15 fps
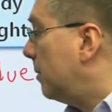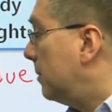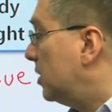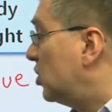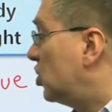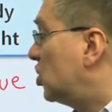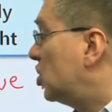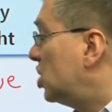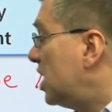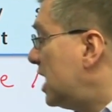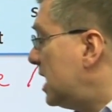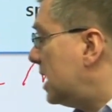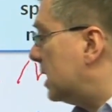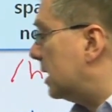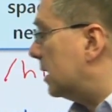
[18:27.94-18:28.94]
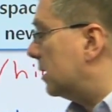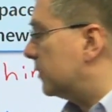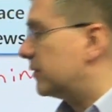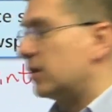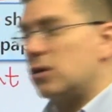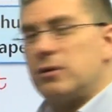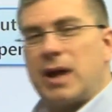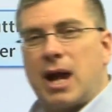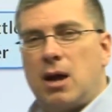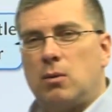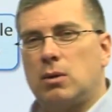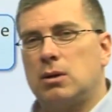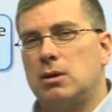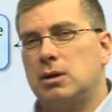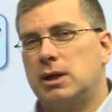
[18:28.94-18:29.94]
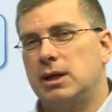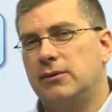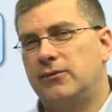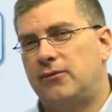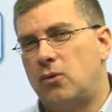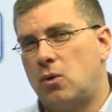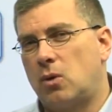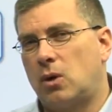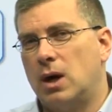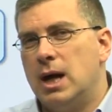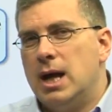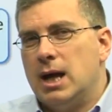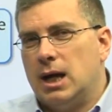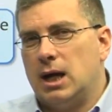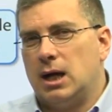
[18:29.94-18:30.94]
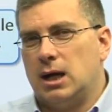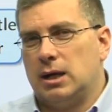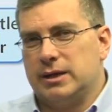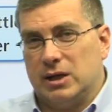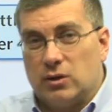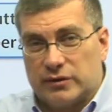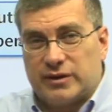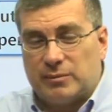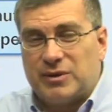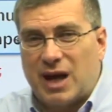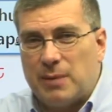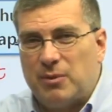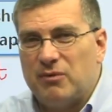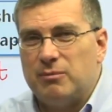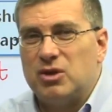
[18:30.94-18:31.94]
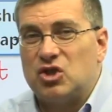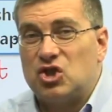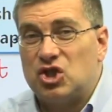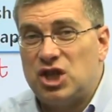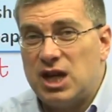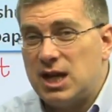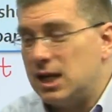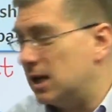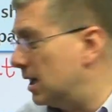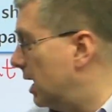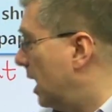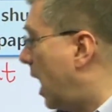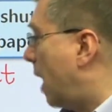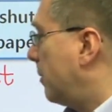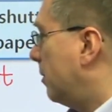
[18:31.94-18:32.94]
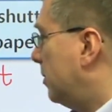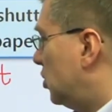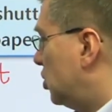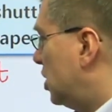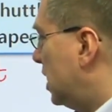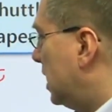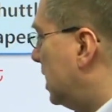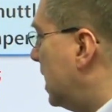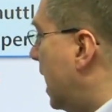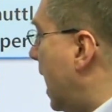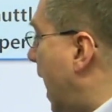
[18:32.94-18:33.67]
a machine. So now we're looking for, some type of machine. I'm a machine.